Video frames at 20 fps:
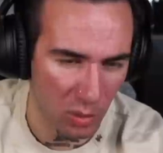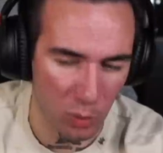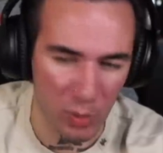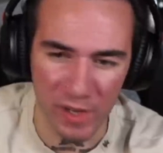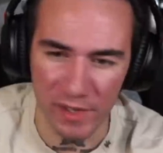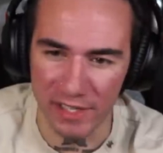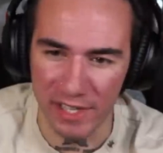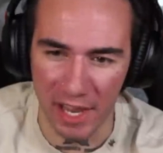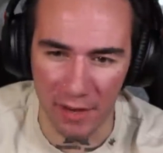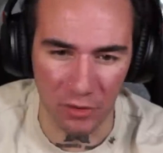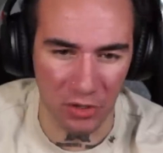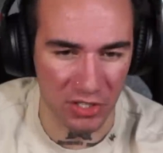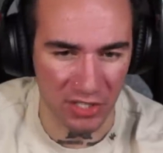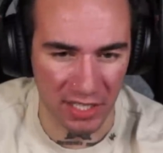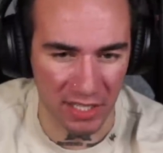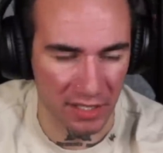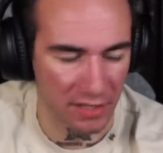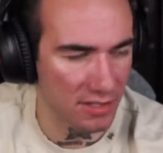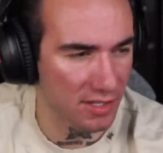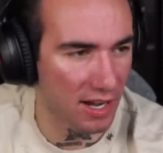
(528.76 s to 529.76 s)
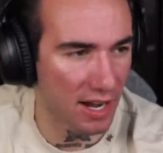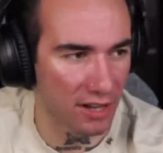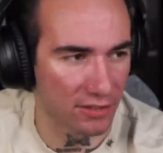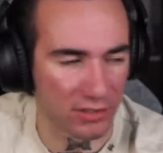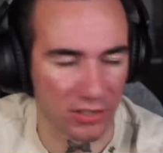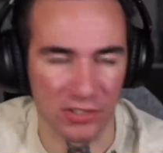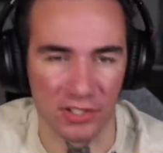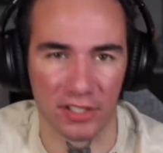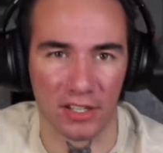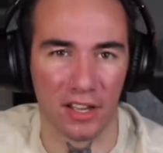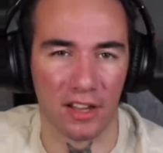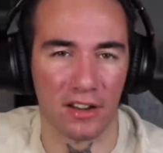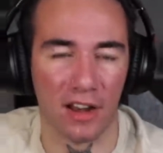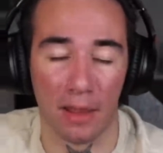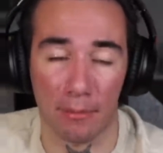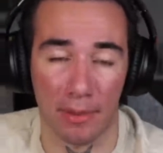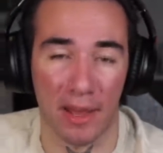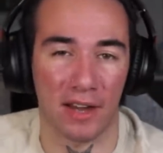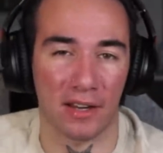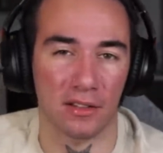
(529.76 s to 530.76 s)
we'd never see these characters again. I
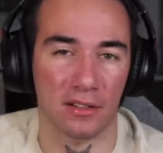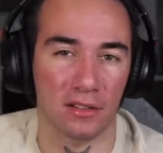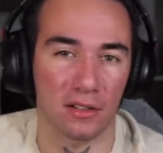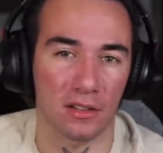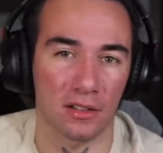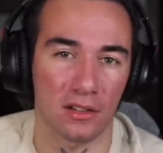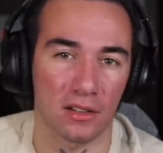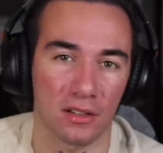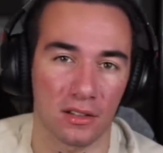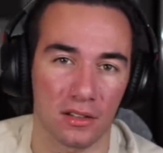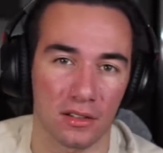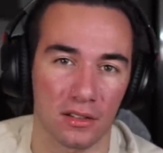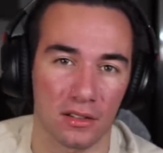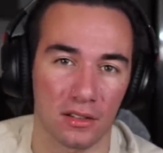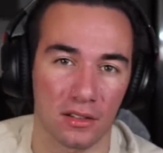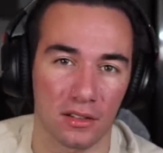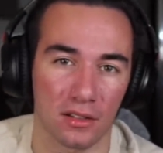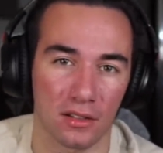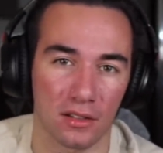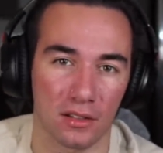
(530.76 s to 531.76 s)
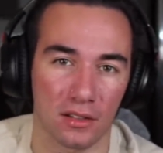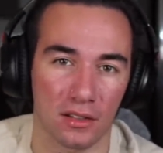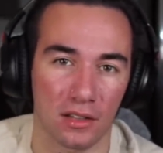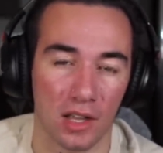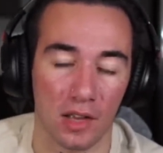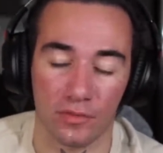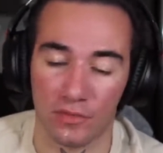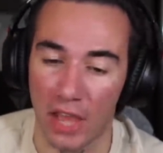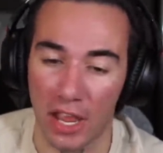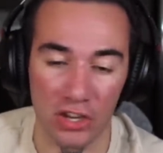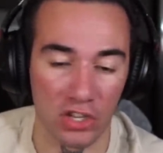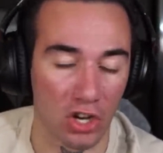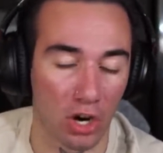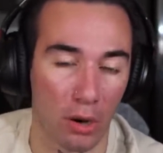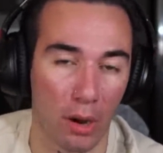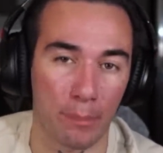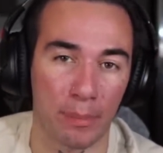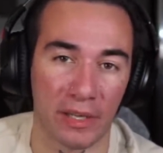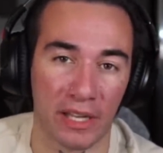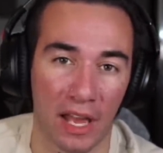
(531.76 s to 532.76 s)
bet it. If they show
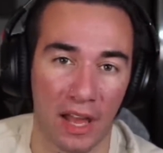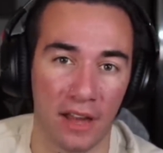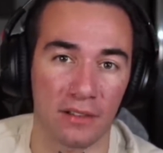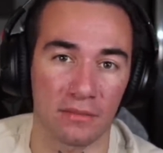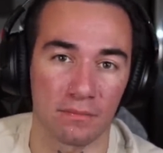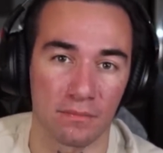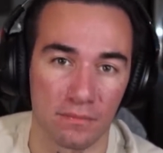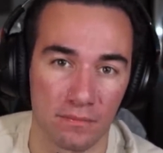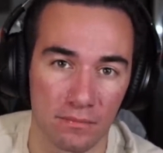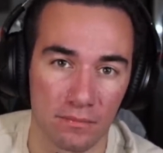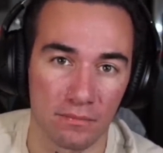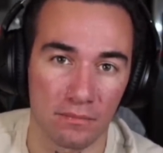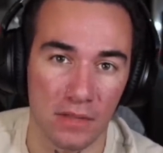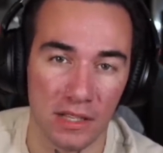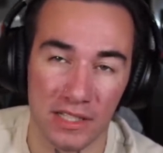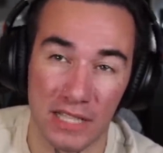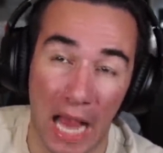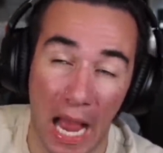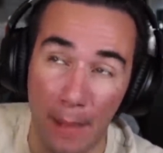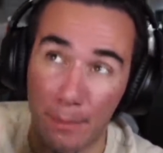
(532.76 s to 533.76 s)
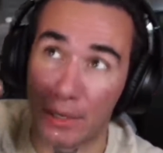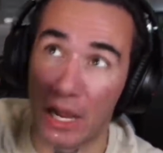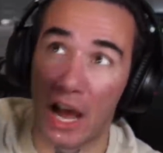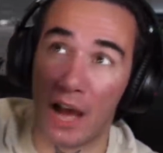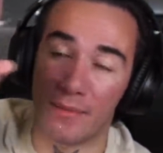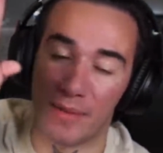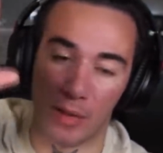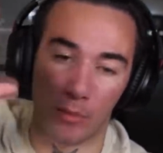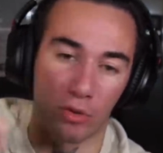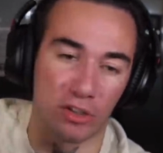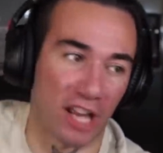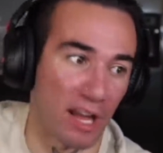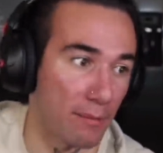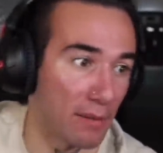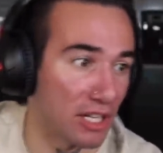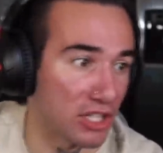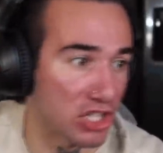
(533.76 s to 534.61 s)
up again, top comment will get my